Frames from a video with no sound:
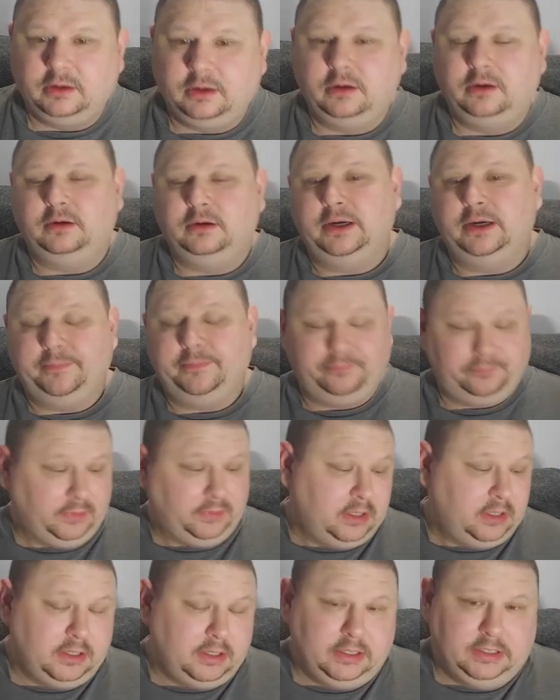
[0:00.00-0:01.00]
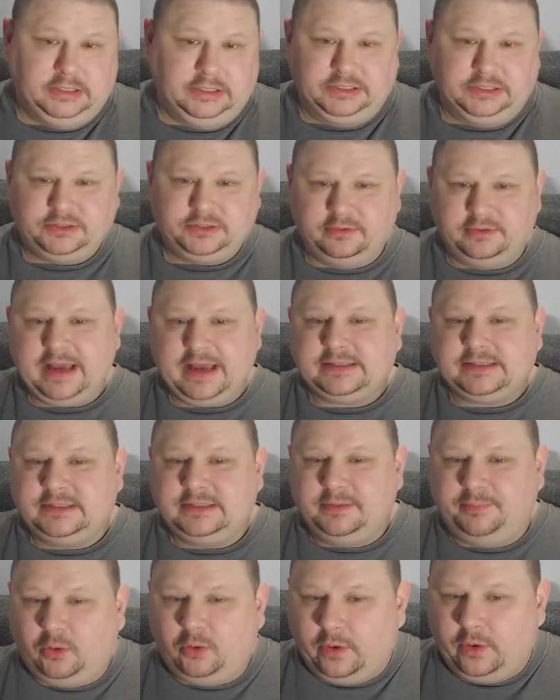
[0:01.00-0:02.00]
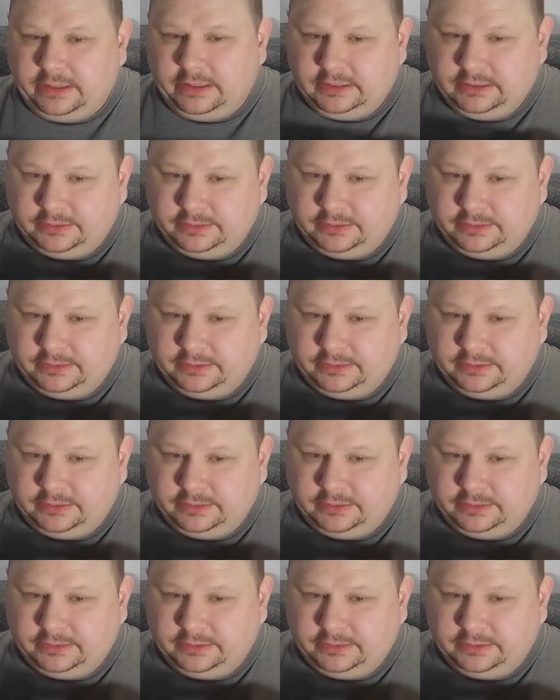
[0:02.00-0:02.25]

Right? So that's the point.